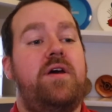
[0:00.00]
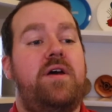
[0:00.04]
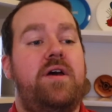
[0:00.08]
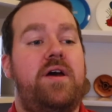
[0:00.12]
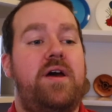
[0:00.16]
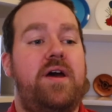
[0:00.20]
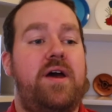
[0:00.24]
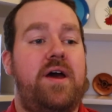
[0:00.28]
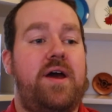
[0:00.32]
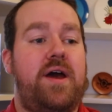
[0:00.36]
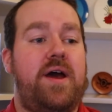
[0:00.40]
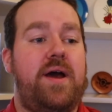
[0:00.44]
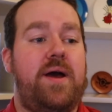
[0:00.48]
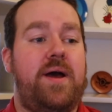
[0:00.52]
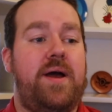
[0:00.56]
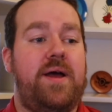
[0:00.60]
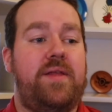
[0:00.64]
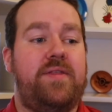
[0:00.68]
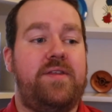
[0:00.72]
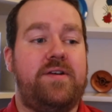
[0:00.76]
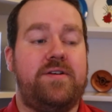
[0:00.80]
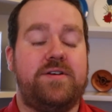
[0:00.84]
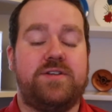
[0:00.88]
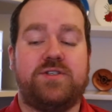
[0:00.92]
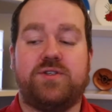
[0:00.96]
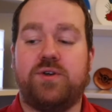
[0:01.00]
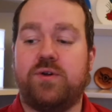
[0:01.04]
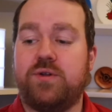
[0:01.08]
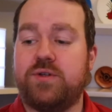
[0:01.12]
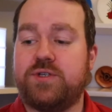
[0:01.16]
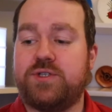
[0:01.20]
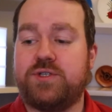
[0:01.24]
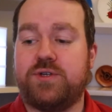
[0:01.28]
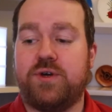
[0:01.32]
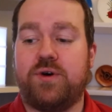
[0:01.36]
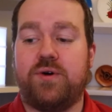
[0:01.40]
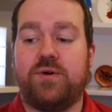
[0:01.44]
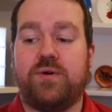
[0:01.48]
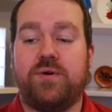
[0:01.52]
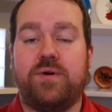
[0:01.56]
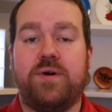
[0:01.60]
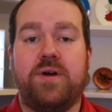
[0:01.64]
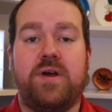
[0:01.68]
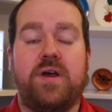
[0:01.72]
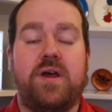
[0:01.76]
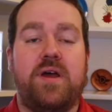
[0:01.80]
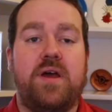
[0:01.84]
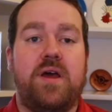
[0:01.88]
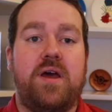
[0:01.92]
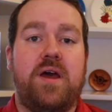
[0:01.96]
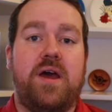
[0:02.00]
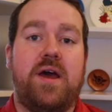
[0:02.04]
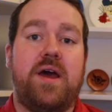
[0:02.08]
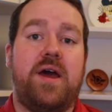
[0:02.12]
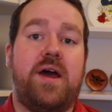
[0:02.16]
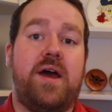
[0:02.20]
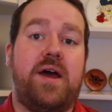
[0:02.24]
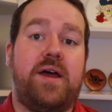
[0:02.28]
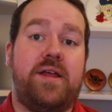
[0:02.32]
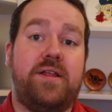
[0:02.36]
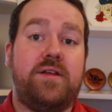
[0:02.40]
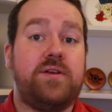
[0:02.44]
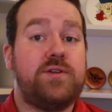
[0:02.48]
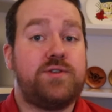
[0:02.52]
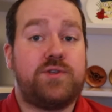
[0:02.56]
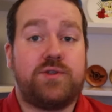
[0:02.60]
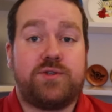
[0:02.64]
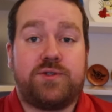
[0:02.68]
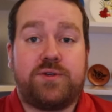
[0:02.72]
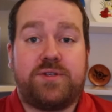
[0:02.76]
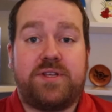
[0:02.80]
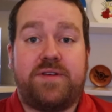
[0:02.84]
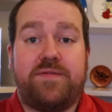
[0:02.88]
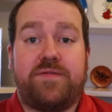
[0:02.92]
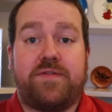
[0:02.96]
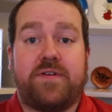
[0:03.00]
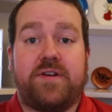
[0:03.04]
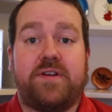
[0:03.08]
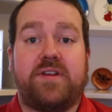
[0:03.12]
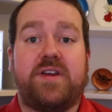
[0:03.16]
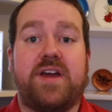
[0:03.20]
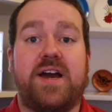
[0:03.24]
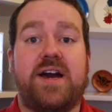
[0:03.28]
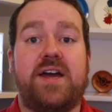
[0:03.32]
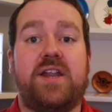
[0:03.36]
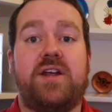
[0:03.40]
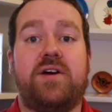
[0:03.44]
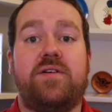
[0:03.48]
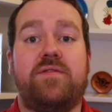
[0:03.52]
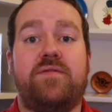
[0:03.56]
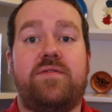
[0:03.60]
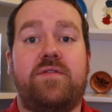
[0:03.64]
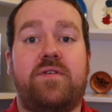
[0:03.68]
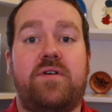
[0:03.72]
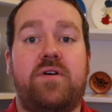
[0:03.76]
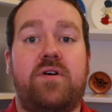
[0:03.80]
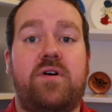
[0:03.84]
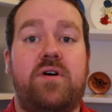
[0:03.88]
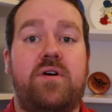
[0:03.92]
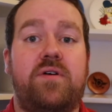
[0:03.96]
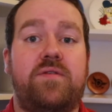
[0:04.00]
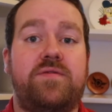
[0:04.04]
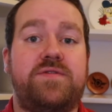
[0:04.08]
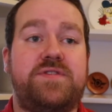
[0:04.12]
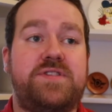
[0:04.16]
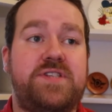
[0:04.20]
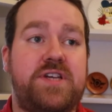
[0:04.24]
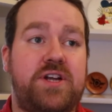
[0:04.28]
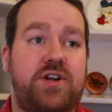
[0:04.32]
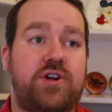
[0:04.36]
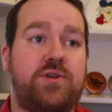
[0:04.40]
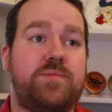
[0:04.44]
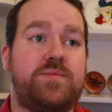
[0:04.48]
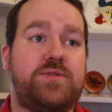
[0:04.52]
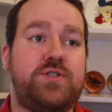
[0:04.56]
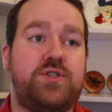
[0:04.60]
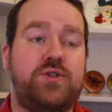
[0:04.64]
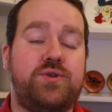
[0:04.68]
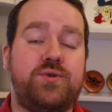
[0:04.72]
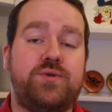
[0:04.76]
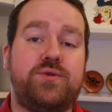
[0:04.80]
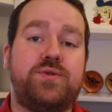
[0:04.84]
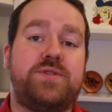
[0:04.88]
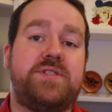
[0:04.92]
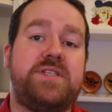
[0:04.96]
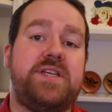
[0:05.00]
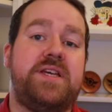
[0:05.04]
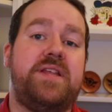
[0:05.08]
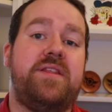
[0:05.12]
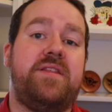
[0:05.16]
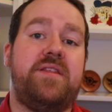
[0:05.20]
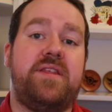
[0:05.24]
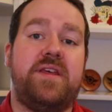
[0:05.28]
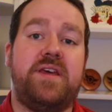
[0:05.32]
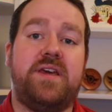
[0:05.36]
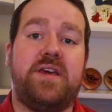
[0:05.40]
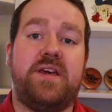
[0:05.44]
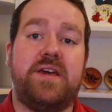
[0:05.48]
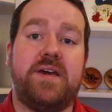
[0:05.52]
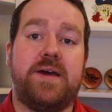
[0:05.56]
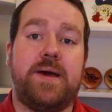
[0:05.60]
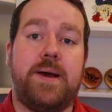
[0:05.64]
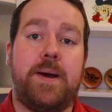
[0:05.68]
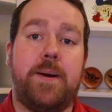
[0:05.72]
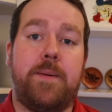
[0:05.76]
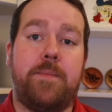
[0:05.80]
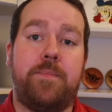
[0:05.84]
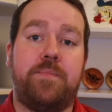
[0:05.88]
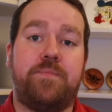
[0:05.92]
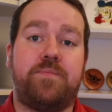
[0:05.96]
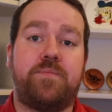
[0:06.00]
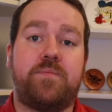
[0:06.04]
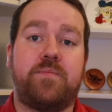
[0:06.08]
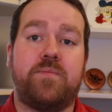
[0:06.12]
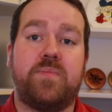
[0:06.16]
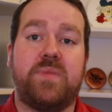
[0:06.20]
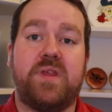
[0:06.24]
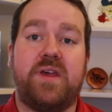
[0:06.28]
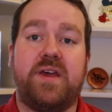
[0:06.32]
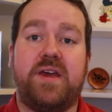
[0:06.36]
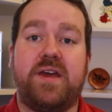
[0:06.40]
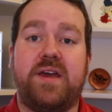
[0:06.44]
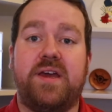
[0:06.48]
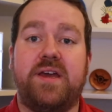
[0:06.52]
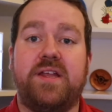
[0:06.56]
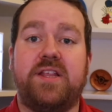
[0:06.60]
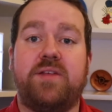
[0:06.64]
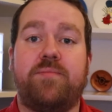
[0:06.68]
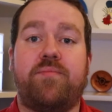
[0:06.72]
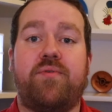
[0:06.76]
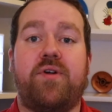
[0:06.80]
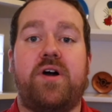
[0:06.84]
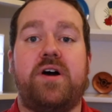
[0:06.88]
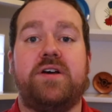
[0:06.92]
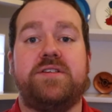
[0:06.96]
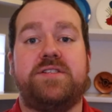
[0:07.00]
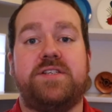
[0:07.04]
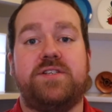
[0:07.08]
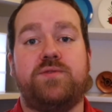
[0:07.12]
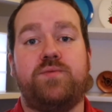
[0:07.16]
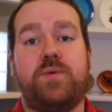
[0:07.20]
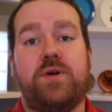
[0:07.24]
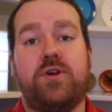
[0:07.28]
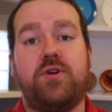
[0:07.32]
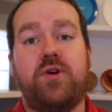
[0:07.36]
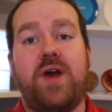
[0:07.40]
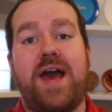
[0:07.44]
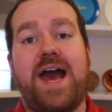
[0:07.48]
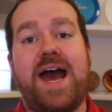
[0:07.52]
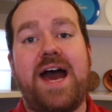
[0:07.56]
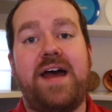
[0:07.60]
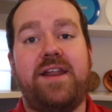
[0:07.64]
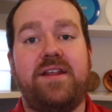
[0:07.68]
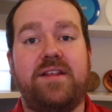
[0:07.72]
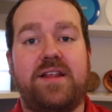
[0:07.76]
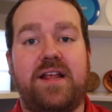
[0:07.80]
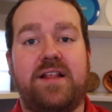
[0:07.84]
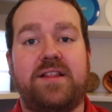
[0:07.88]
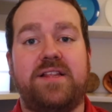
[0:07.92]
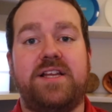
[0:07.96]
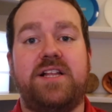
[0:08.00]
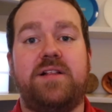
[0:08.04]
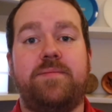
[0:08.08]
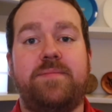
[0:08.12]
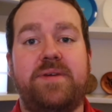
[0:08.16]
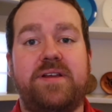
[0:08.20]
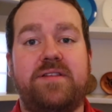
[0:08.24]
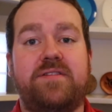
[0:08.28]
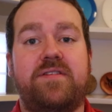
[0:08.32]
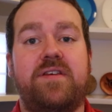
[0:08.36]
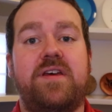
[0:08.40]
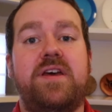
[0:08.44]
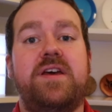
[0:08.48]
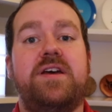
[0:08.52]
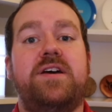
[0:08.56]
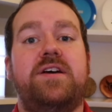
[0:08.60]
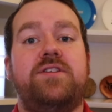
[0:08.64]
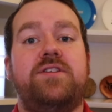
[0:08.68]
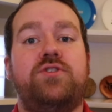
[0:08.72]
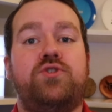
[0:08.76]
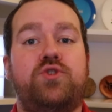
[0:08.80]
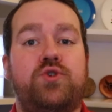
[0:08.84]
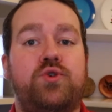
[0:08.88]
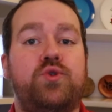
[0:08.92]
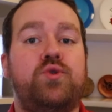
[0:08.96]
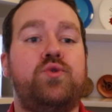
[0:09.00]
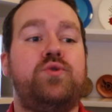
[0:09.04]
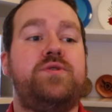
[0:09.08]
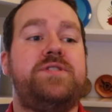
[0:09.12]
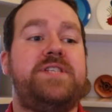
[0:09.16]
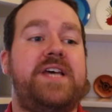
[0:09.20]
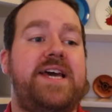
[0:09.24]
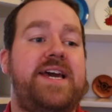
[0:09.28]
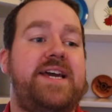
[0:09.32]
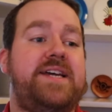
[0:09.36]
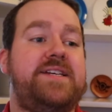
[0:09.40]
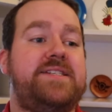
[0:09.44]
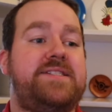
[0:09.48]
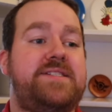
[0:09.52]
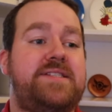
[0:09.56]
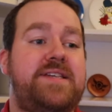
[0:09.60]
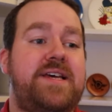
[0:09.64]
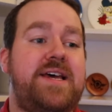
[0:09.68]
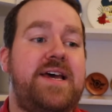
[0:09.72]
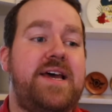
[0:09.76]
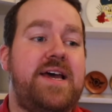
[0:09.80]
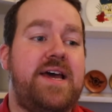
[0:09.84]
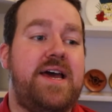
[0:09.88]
And there's also different kind of syrups used in the process, where you added a little bit to taste.